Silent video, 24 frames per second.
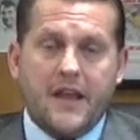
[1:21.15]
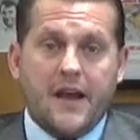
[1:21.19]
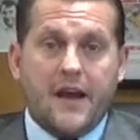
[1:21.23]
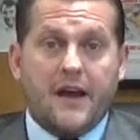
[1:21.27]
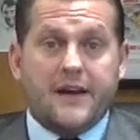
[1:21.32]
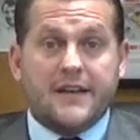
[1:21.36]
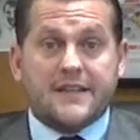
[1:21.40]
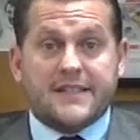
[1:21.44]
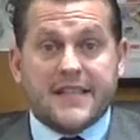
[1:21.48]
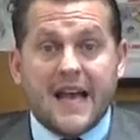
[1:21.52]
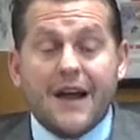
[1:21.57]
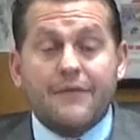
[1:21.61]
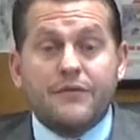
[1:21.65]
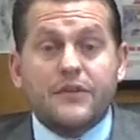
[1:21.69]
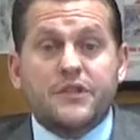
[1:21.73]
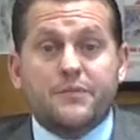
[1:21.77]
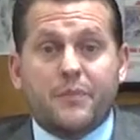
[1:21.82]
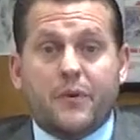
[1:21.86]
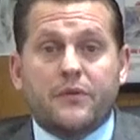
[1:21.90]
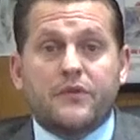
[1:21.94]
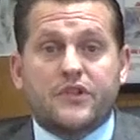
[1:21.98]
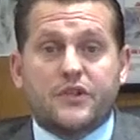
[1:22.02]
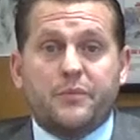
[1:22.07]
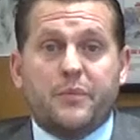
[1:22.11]
And it's our
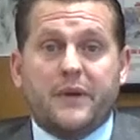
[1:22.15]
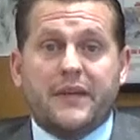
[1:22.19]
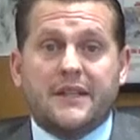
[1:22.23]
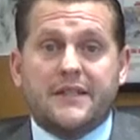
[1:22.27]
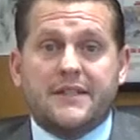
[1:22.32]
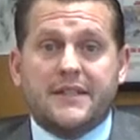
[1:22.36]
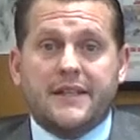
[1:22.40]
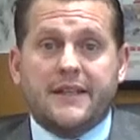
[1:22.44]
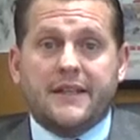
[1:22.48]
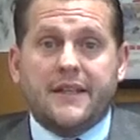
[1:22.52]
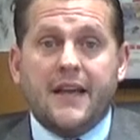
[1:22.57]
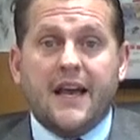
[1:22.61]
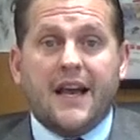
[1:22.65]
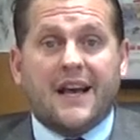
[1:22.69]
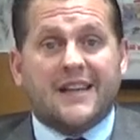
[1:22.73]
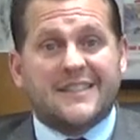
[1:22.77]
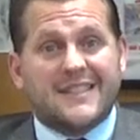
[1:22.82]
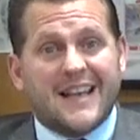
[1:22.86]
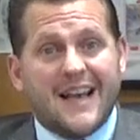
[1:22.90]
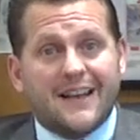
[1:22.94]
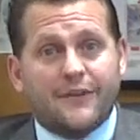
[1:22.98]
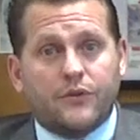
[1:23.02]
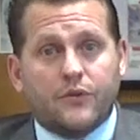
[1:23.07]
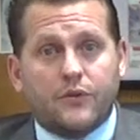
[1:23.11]
responsibility
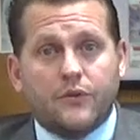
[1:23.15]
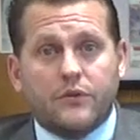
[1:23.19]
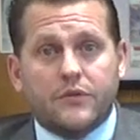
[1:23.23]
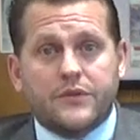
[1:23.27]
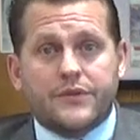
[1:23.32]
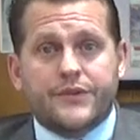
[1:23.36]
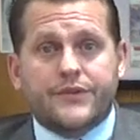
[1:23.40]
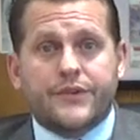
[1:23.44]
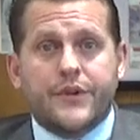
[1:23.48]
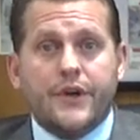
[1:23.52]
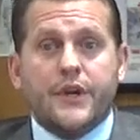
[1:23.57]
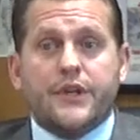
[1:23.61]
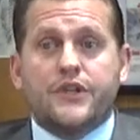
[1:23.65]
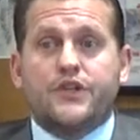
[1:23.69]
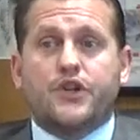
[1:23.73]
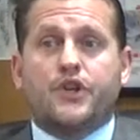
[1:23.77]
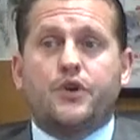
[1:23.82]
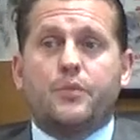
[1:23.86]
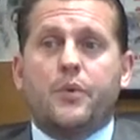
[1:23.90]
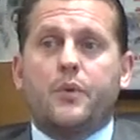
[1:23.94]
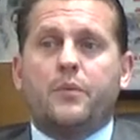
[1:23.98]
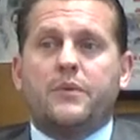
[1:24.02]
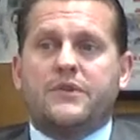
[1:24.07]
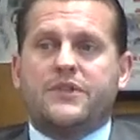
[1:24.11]
as adults to
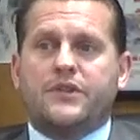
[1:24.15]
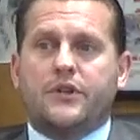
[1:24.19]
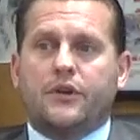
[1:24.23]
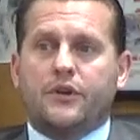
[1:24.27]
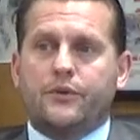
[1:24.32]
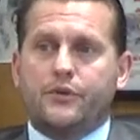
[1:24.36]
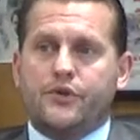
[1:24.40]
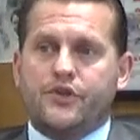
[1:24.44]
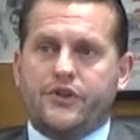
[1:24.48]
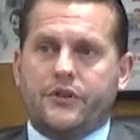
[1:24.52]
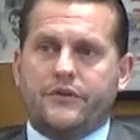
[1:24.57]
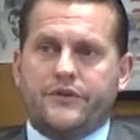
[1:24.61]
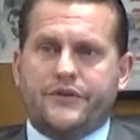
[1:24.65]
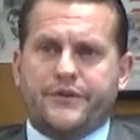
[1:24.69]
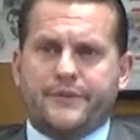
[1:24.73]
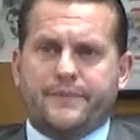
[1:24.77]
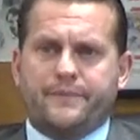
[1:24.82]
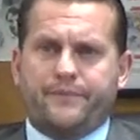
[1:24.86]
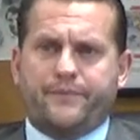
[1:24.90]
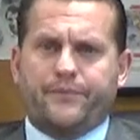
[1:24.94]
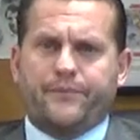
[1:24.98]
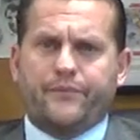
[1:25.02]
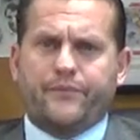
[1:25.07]
come up with solutions.